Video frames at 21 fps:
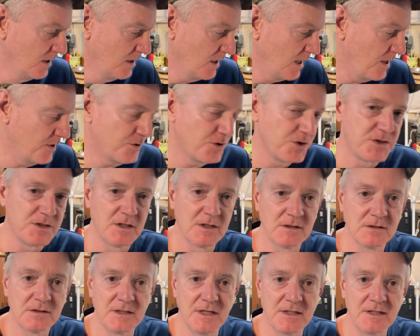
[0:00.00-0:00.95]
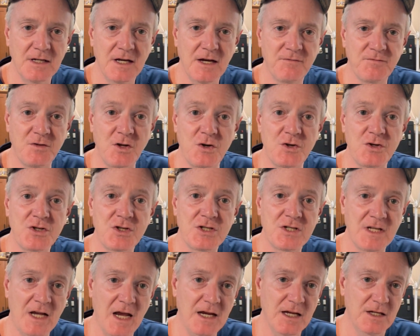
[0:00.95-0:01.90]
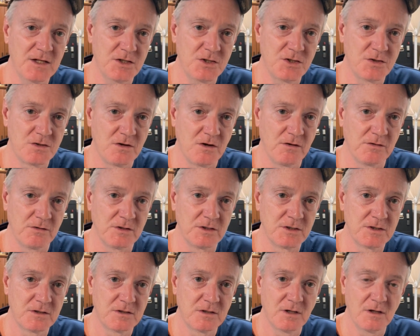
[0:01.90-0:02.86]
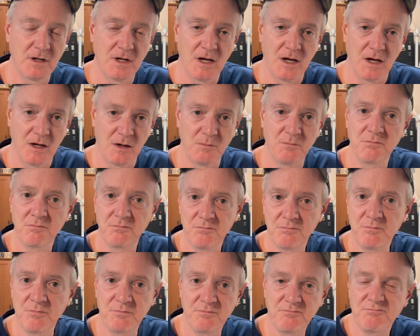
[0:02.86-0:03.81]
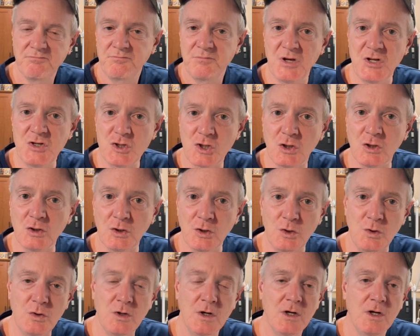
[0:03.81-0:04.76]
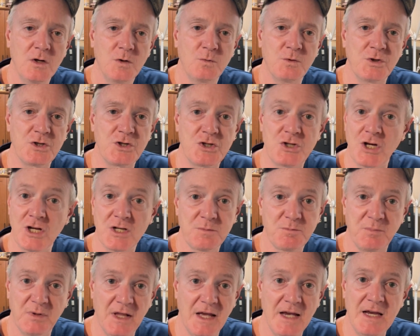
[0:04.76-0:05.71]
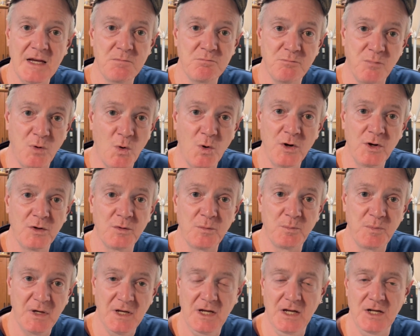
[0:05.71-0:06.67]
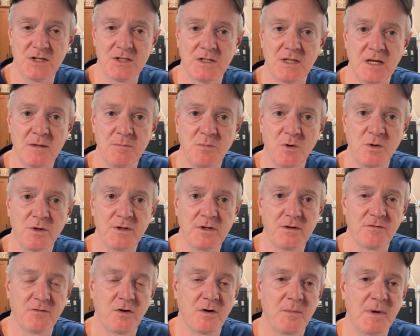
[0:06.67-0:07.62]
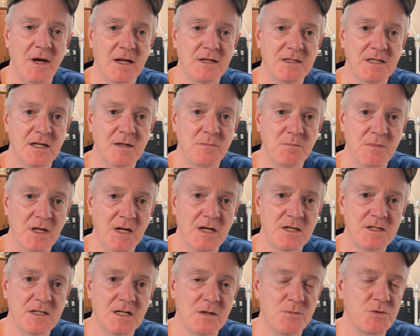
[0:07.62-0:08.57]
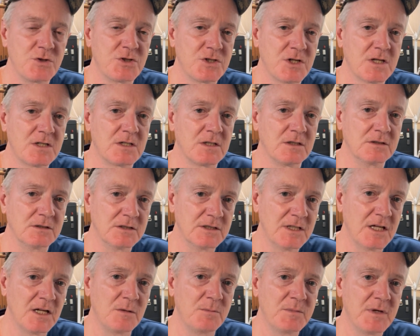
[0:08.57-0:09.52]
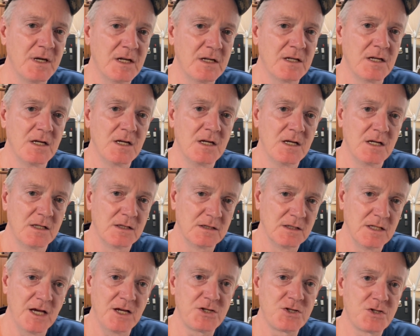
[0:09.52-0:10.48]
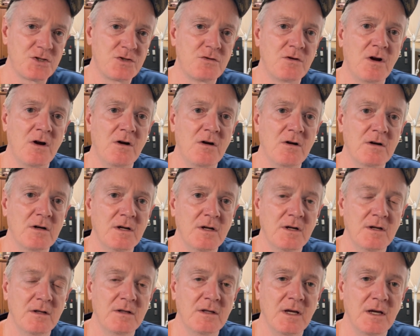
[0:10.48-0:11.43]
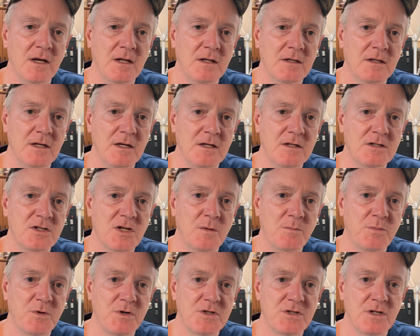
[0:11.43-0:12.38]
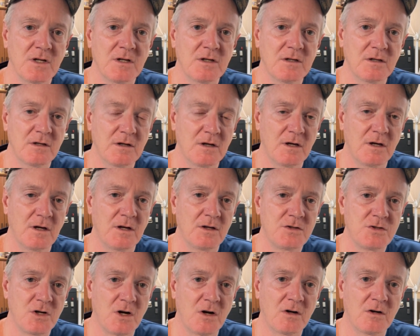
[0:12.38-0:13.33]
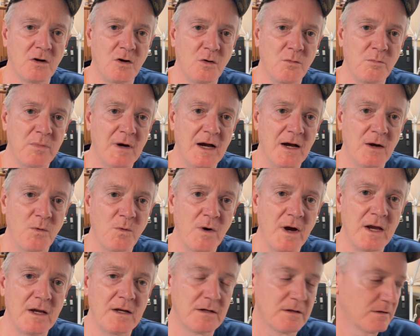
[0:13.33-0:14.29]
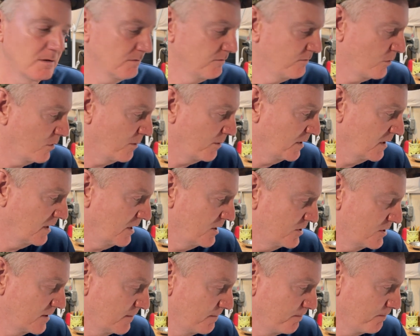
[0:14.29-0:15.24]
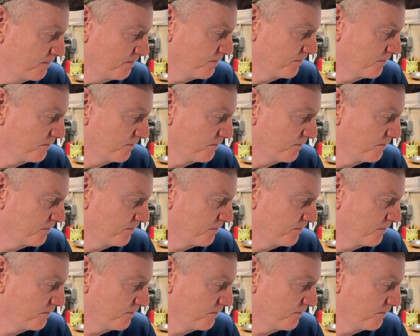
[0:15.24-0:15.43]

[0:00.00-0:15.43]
Interestingly enough, their second strongest pitch glue was just plain boiled pitch. They boiled it for about 10 minutes, and it was just a little bit less strong than the 10% charcoal by weight formulation.